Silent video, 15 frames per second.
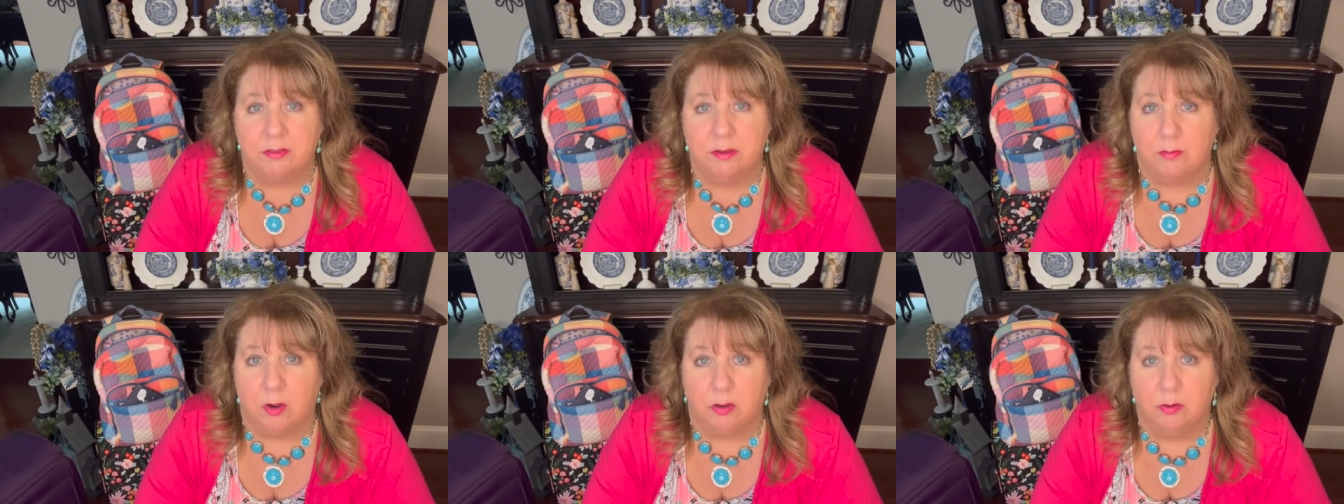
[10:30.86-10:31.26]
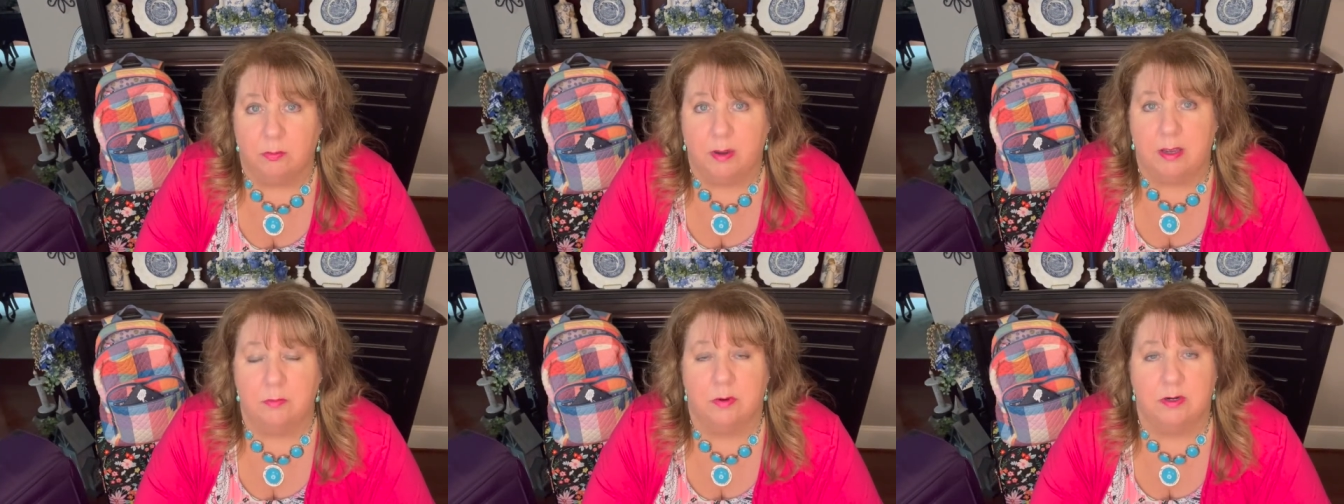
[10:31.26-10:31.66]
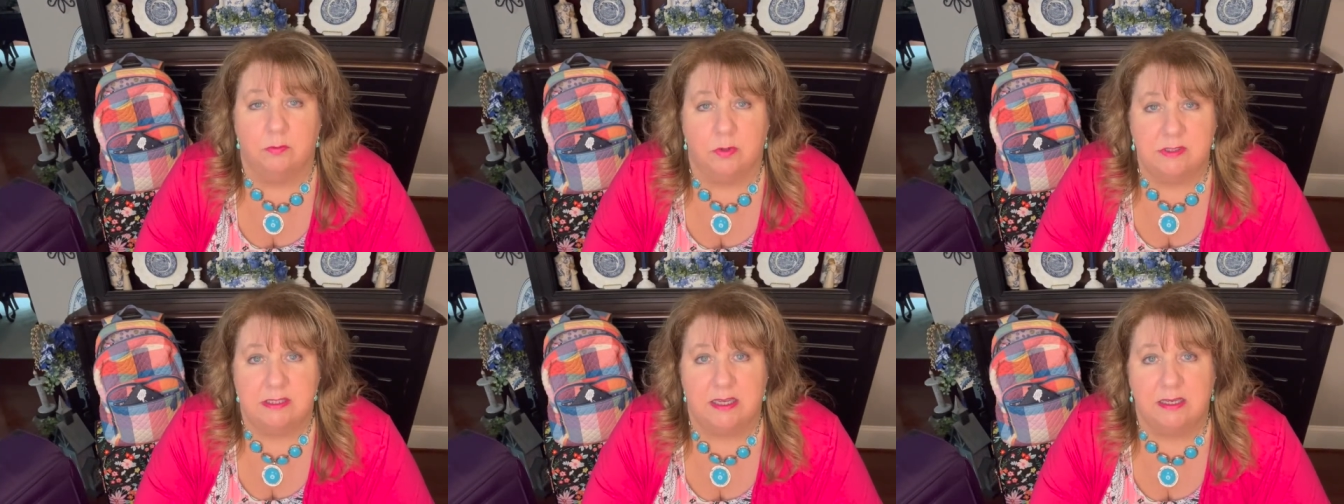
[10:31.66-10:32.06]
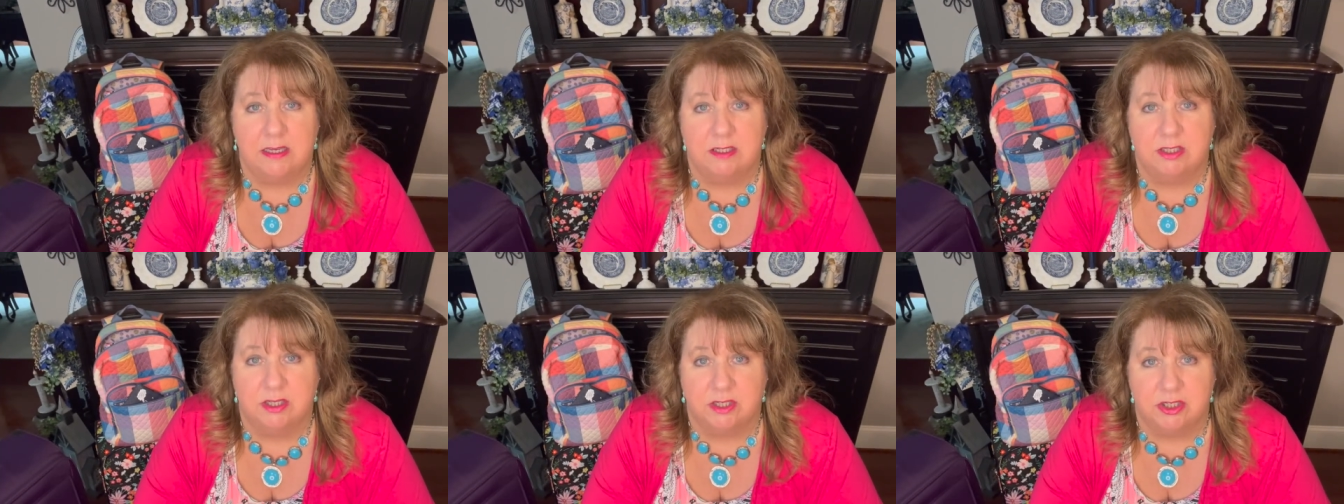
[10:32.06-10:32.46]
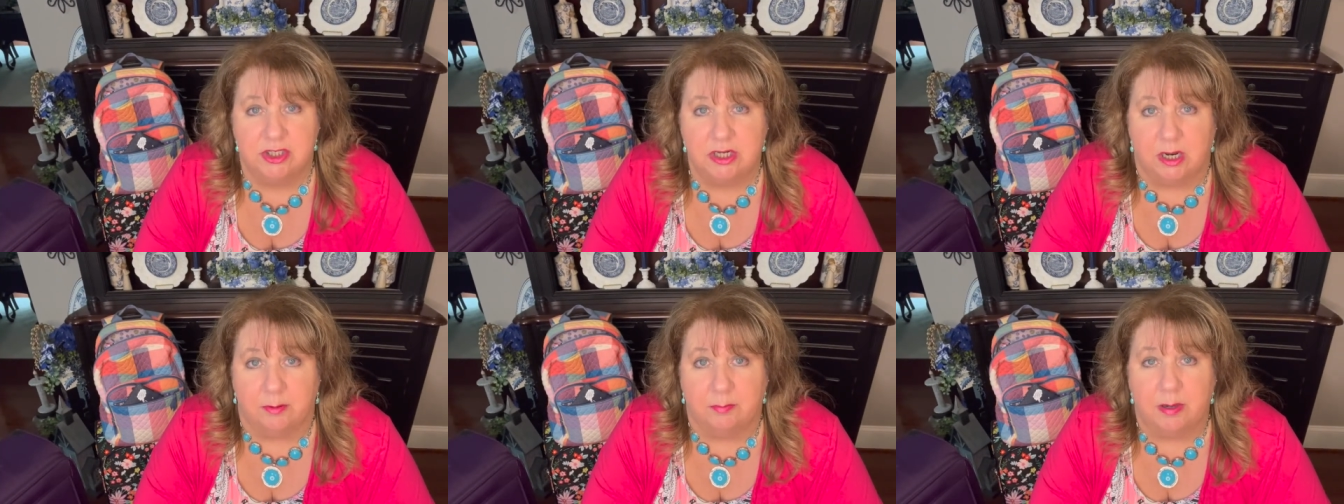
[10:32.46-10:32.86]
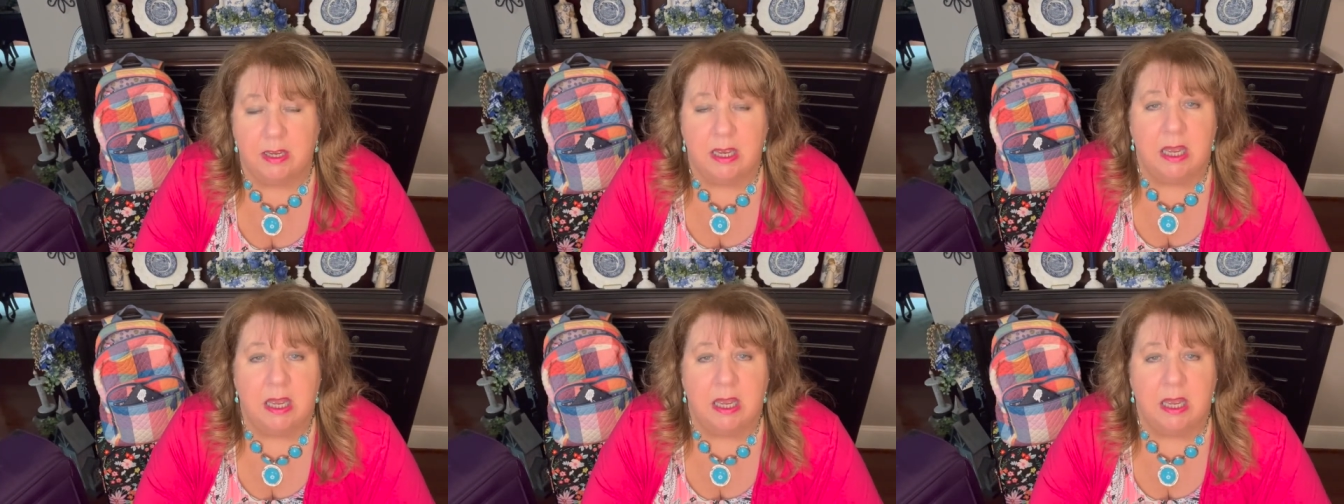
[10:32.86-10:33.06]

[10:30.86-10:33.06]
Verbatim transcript: them all the way when, once I get to the ship.